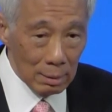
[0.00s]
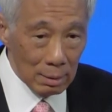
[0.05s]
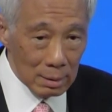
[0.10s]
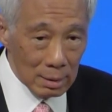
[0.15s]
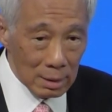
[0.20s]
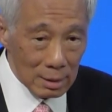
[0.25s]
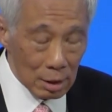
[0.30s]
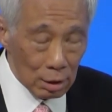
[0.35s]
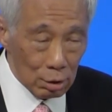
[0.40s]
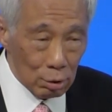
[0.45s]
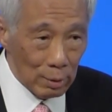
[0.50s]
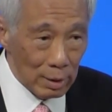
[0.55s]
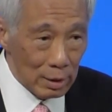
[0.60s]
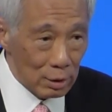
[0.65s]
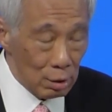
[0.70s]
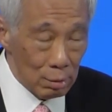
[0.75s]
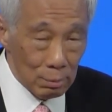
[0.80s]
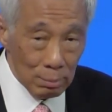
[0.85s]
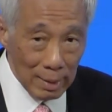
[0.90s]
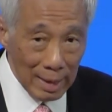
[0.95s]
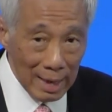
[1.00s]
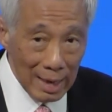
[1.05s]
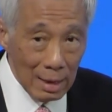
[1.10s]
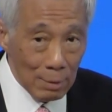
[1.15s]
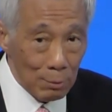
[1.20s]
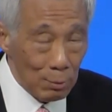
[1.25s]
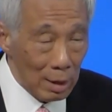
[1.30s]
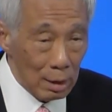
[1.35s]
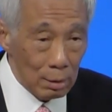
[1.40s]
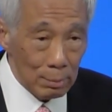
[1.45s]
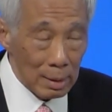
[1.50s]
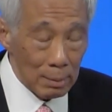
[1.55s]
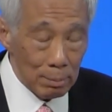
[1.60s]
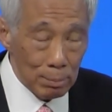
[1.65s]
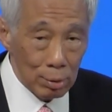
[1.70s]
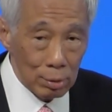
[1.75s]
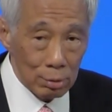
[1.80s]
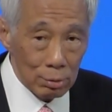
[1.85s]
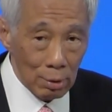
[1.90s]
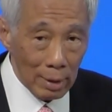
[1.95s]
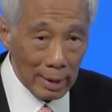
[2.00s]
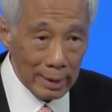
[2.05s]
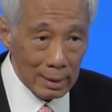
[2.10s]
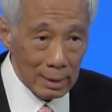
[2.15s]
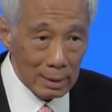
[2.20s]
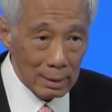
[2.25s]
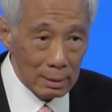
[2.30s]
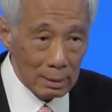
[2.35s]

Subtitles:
the situation may well be put right,